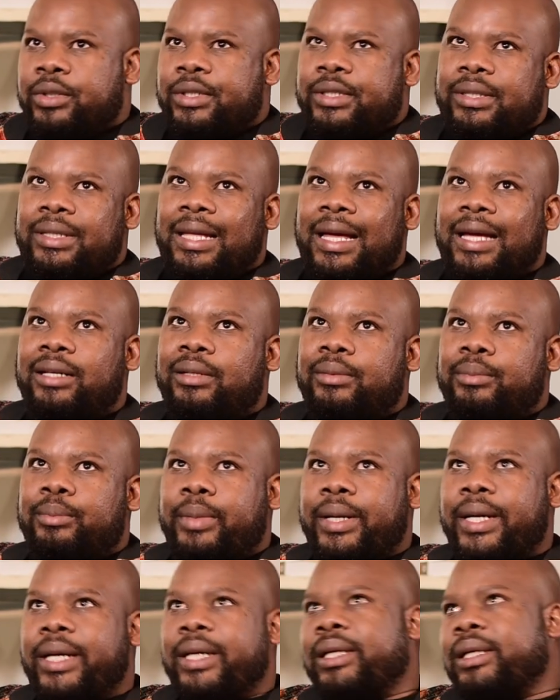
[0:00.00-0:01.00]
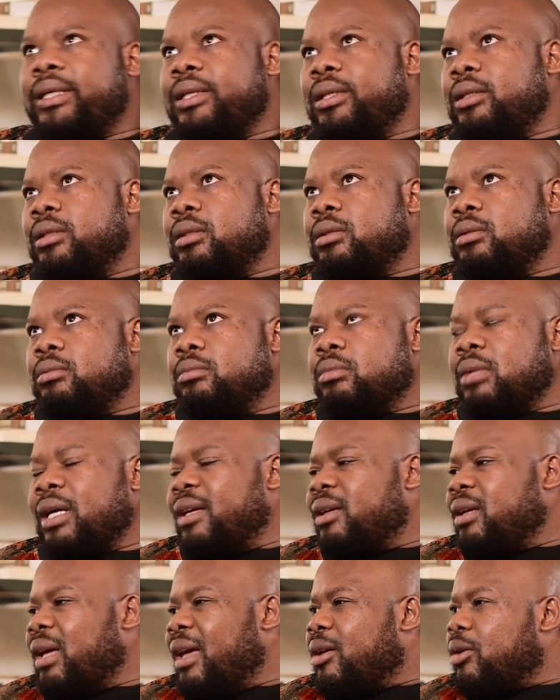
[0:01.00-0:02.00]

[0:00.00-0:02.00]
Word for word: was done by I,